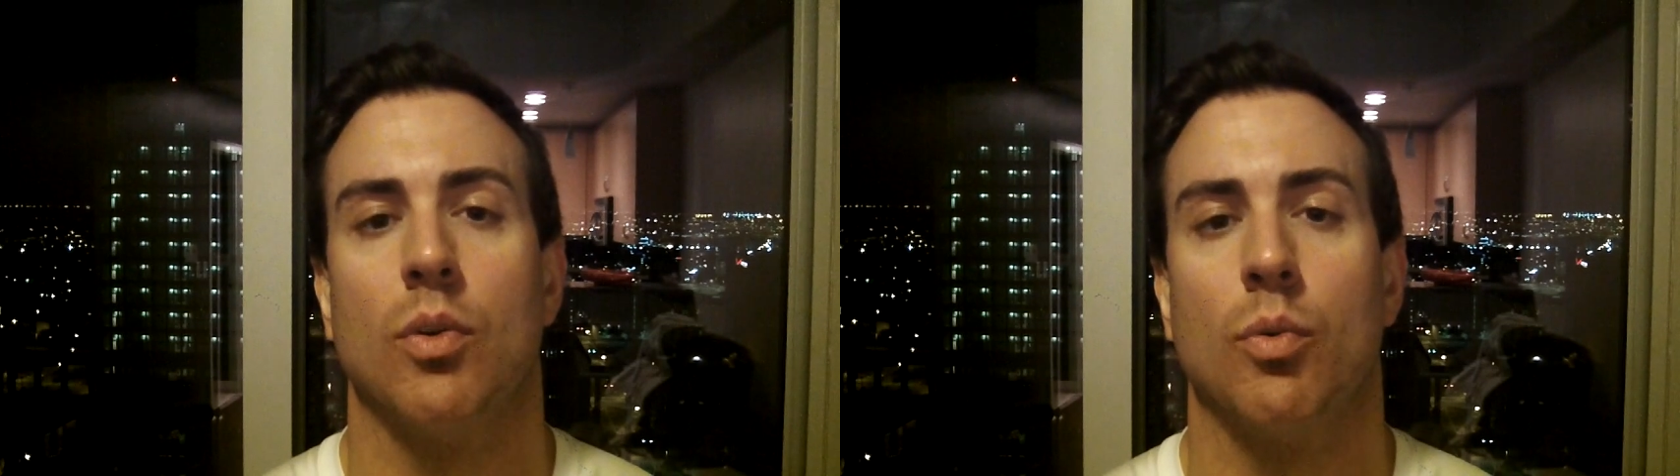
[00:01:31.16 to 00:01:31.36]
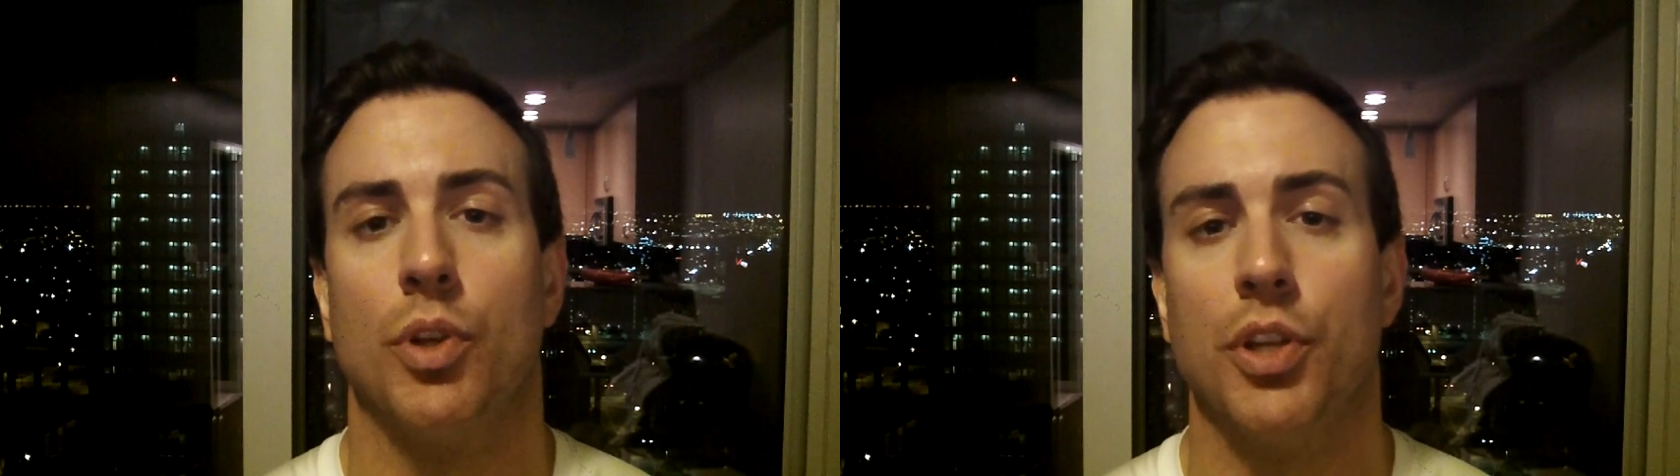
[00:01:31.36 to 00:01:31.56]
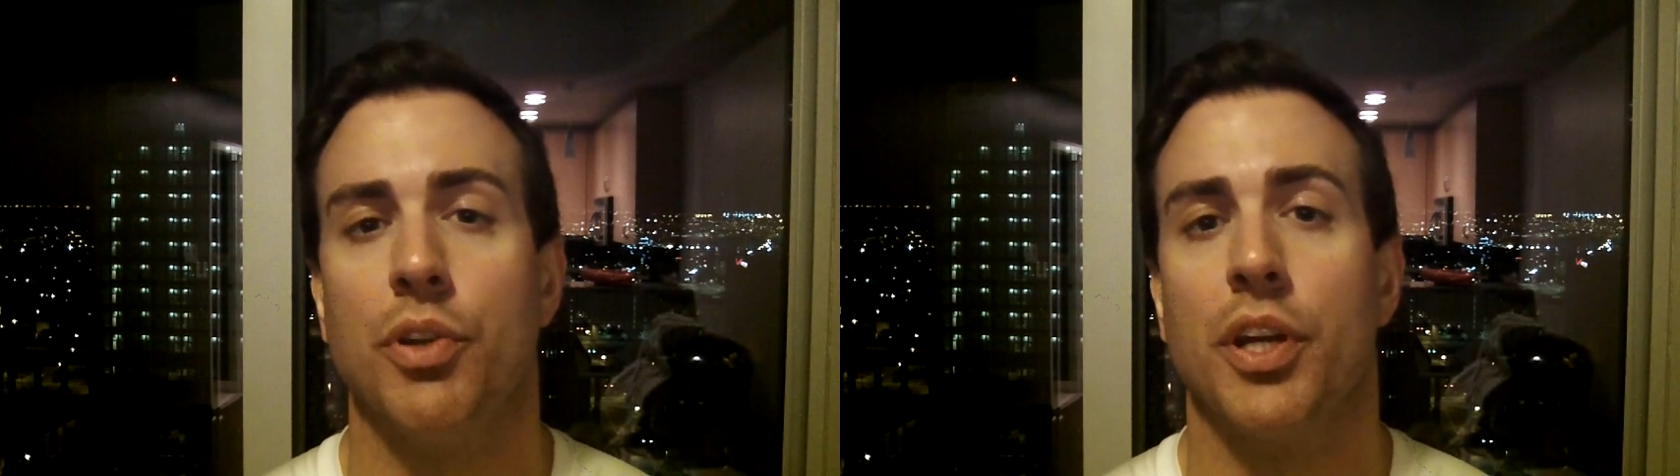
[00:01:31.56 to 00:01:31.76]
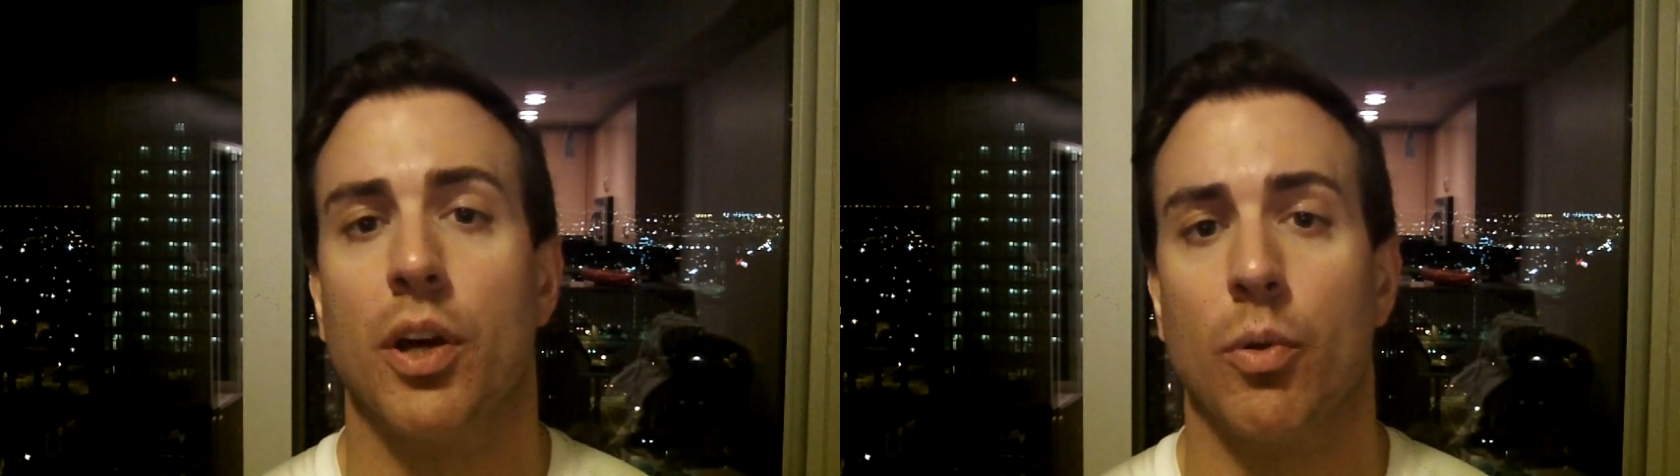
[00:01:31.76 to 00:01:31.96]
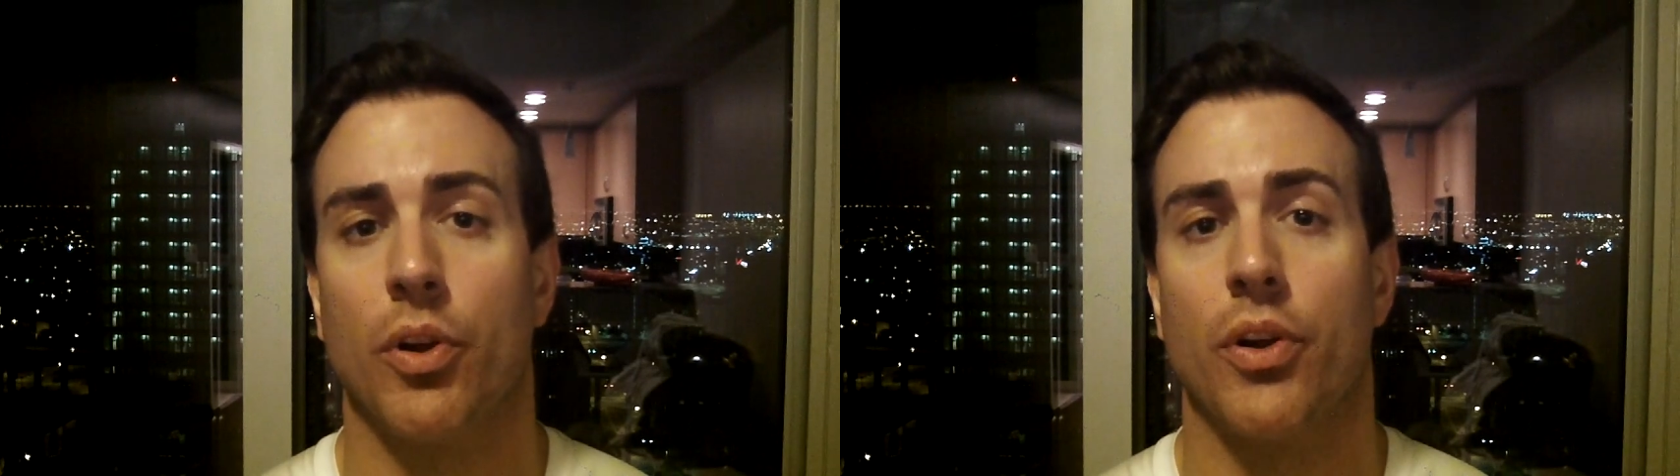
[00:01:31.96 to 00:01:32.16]
When you get
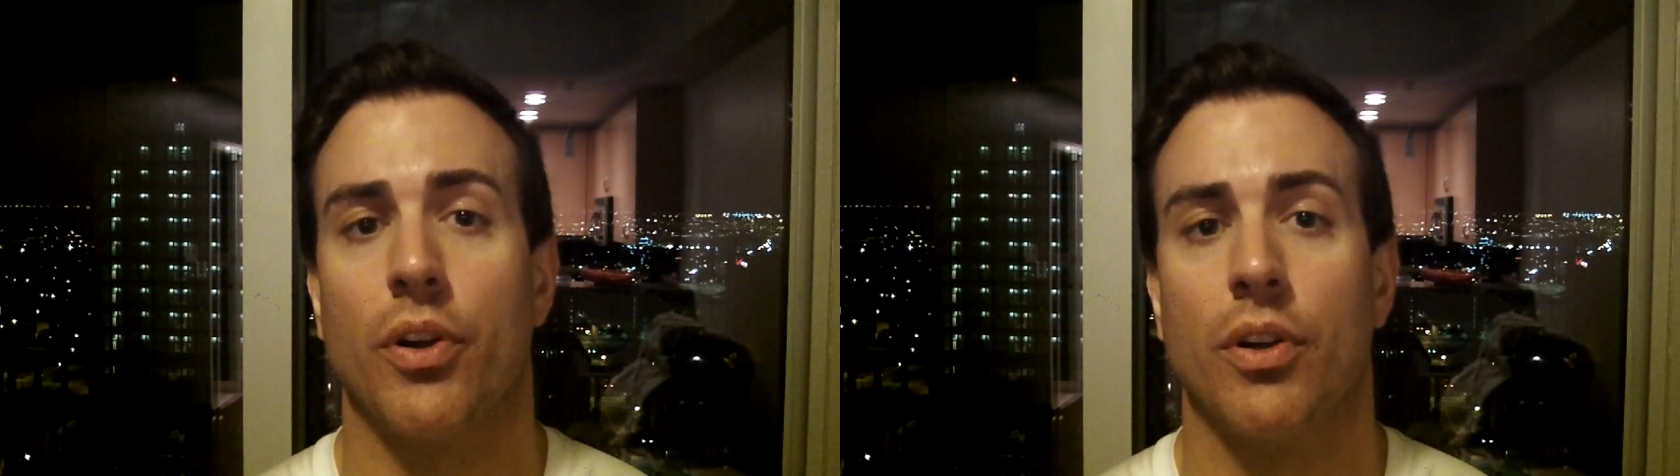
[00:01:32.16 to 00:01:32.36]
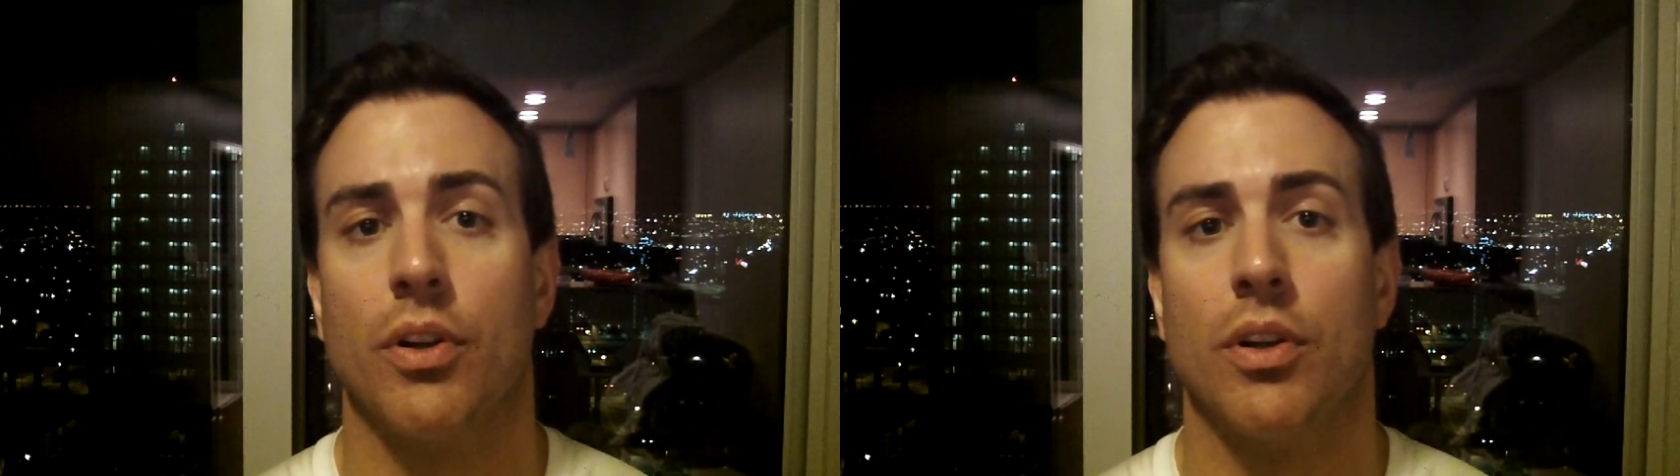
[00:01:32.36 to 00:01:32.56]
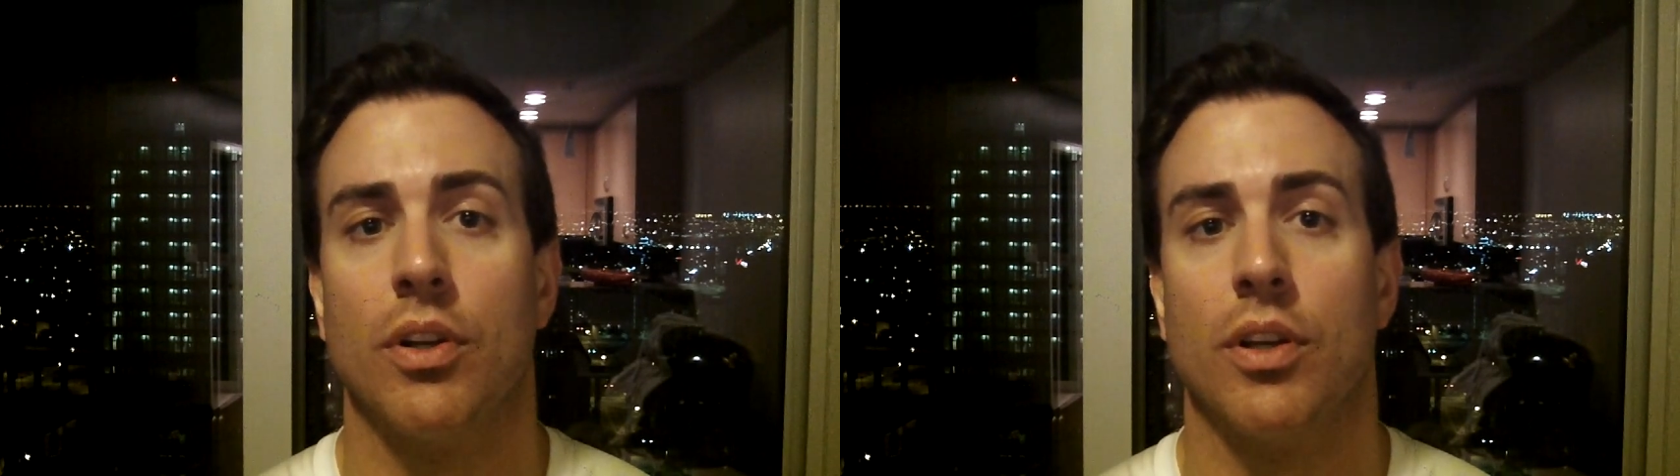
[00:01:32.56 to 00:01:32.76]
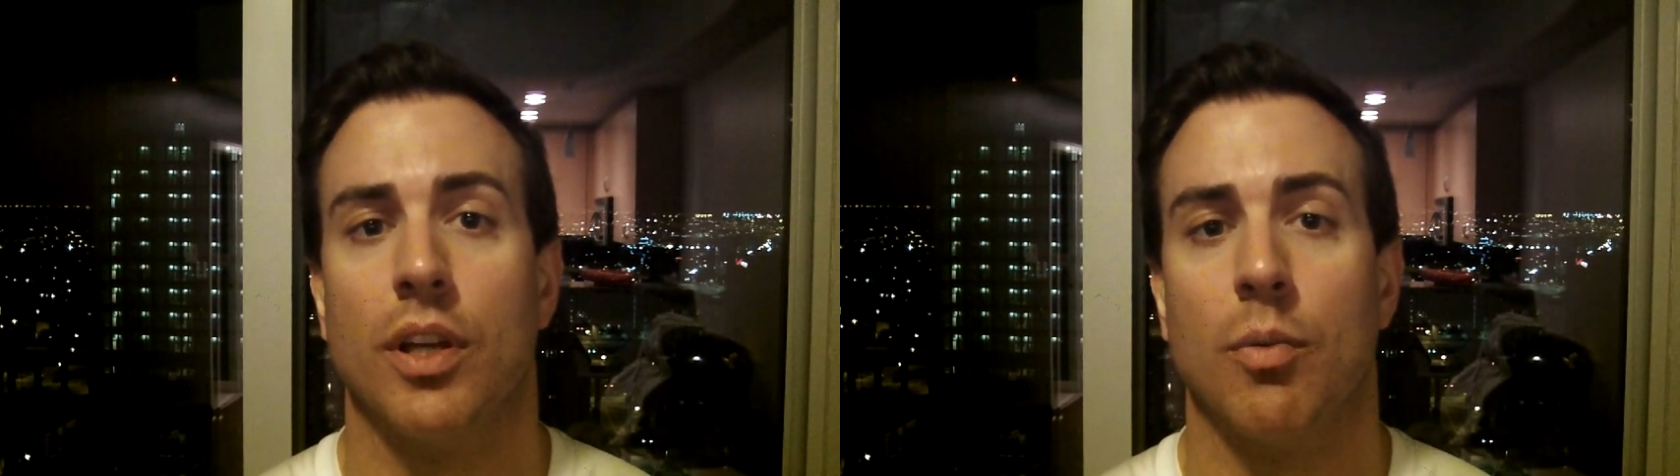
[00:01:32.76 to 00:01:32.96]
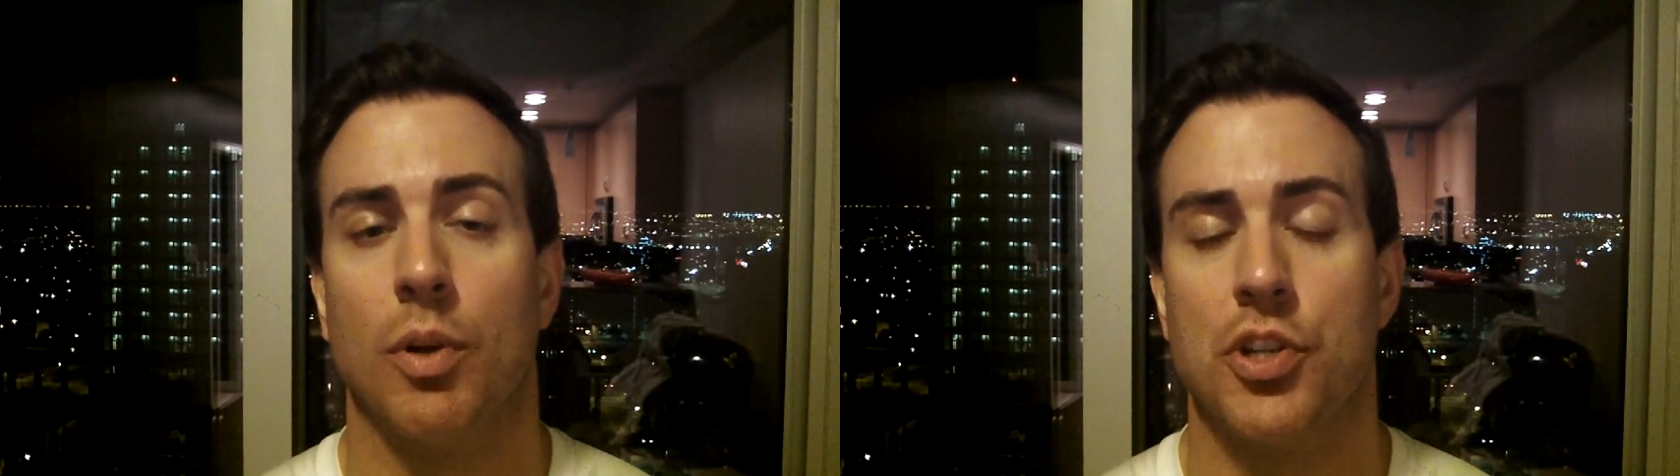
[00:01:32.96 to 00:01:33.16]
older,
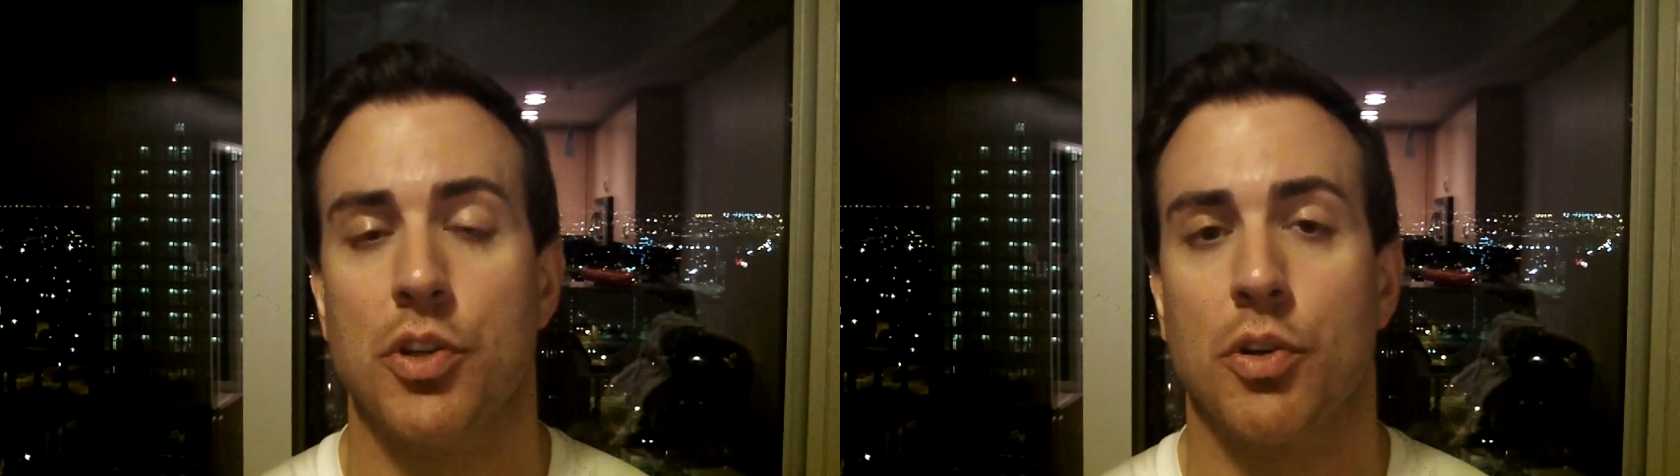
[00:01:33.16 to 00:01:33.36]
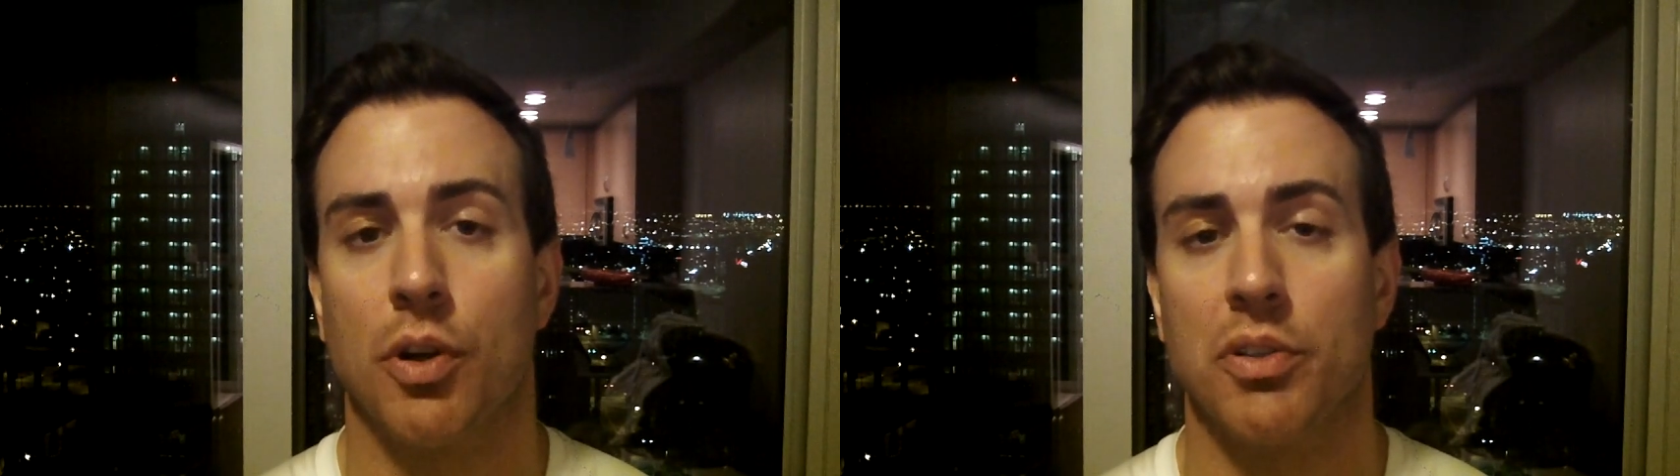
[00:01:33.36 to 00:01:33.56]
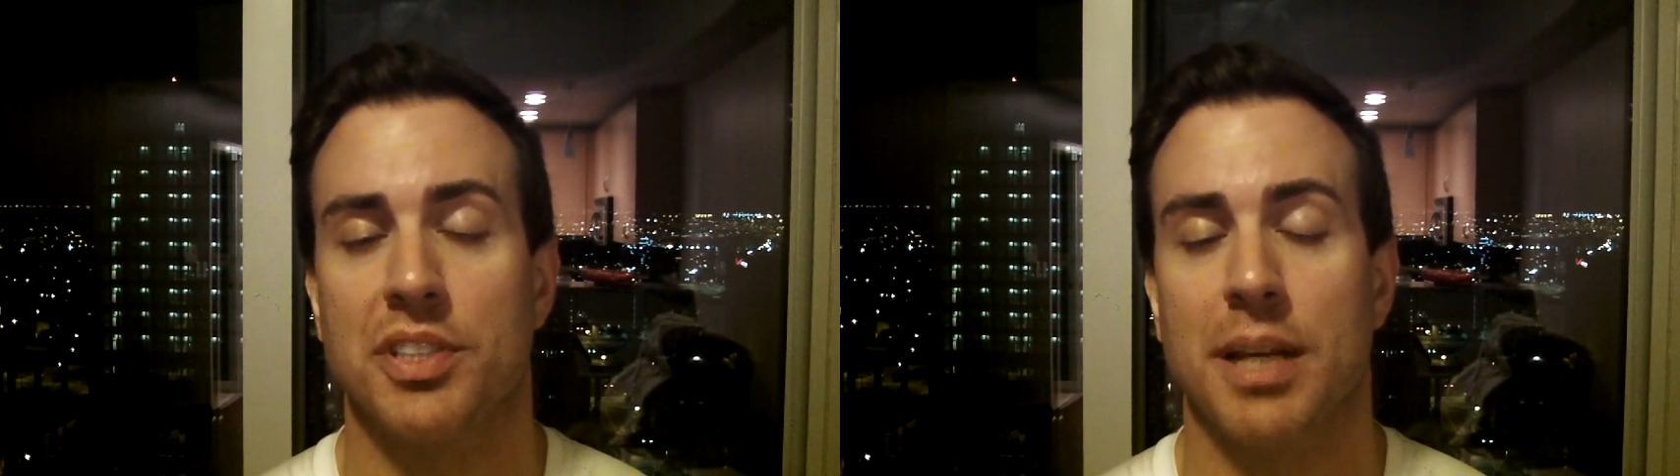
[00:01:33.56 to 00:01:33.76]
and once you cross